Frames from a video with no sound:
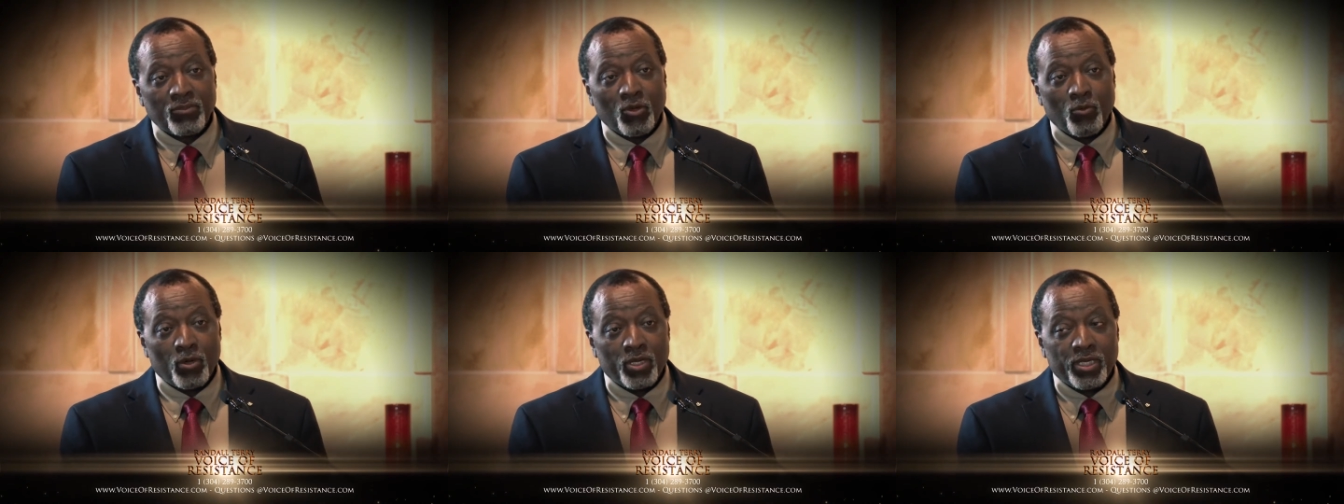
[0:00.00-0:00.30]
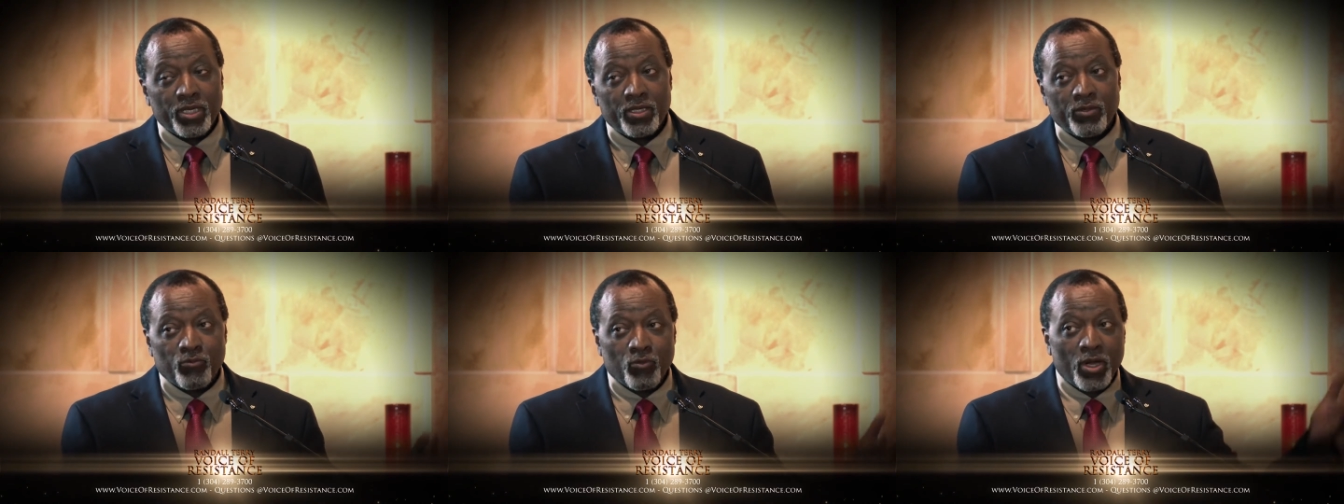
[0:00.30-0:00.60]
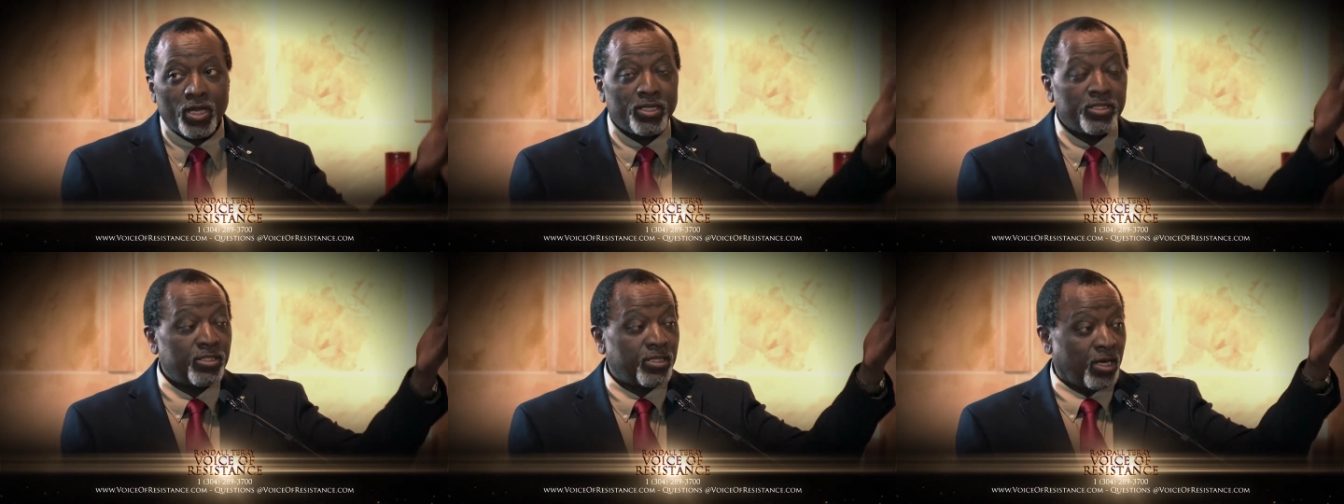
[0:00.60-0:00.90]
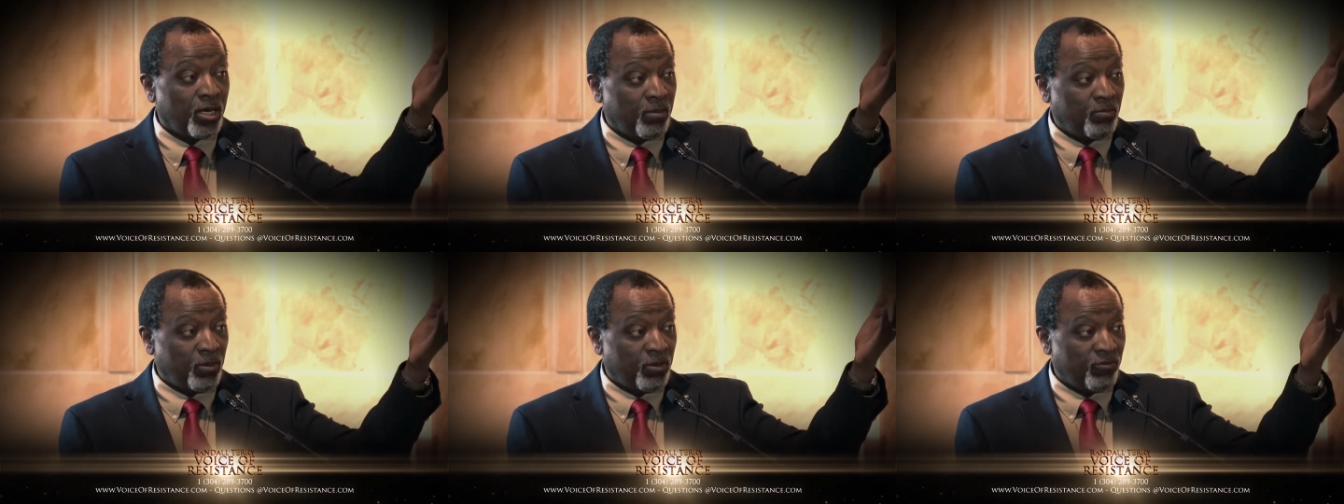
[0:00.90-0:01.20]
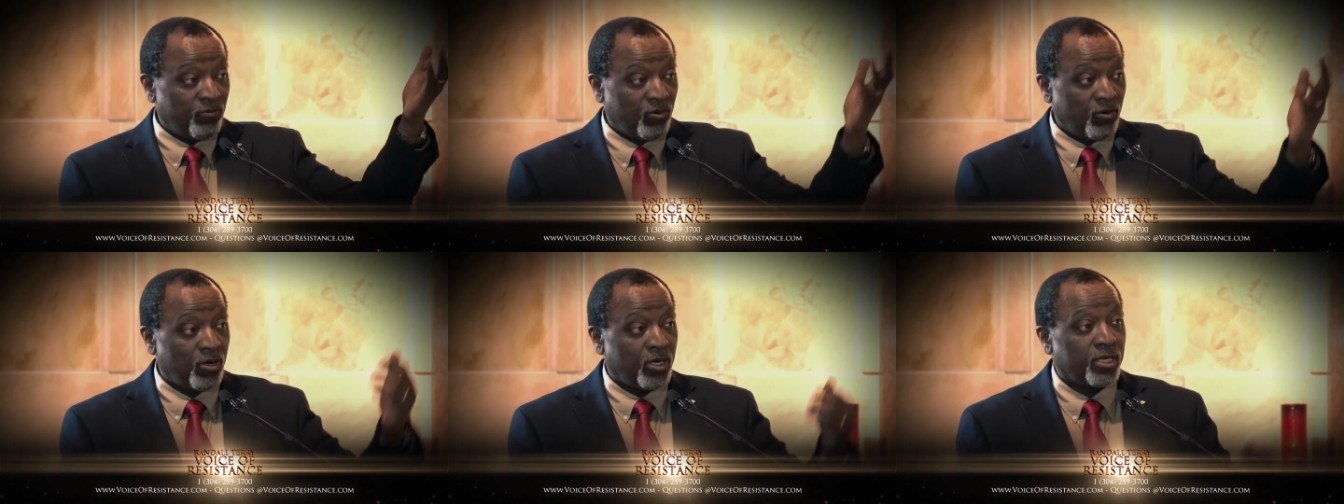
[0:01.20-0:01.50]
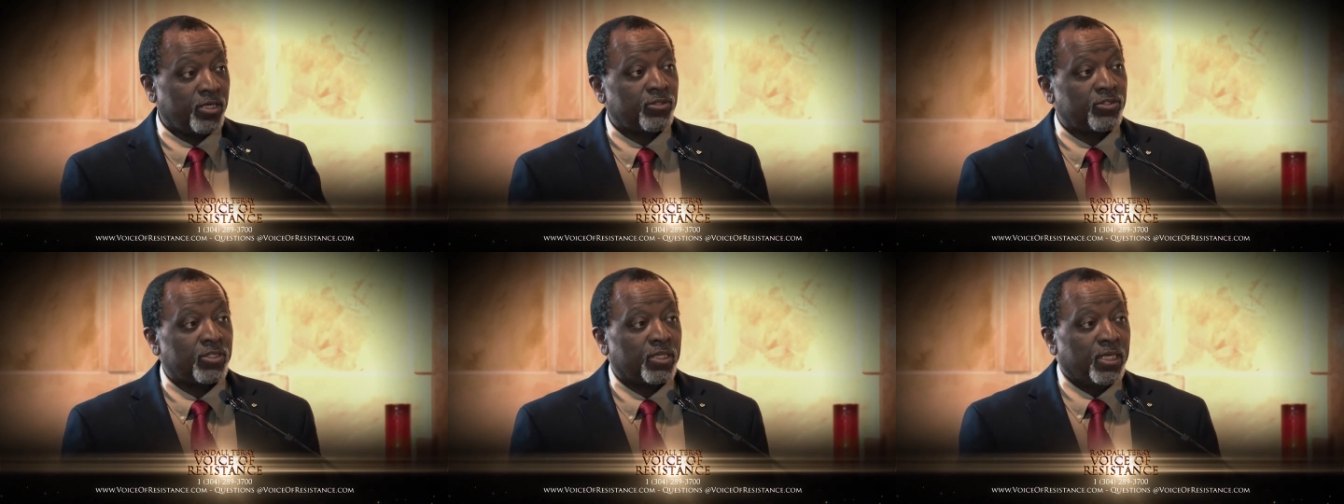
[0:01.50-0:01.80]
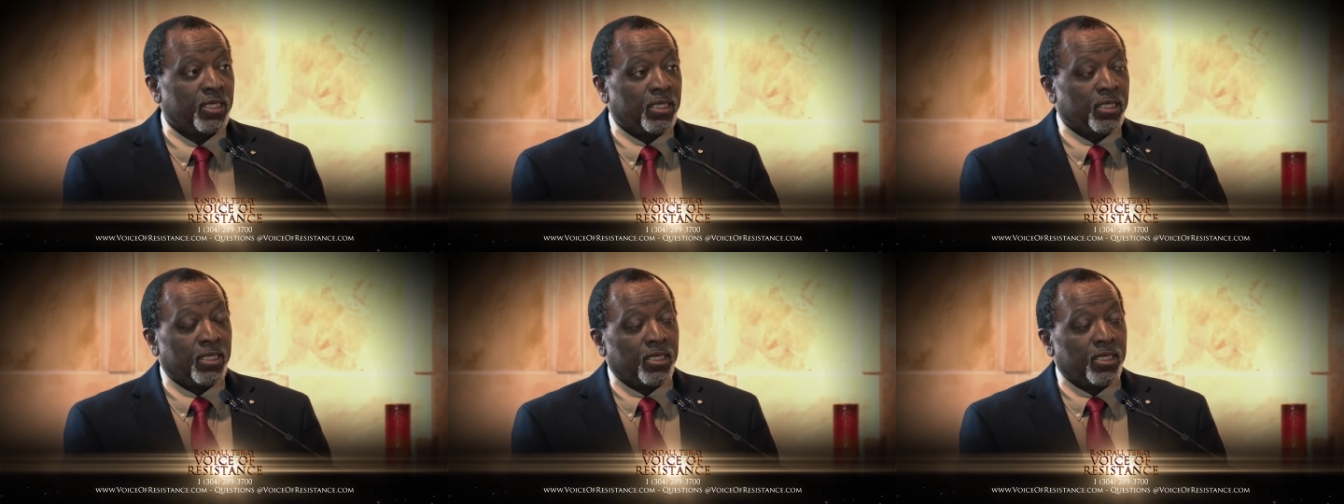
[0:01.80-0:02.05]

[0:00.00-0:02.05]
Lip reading: when he raised up a voice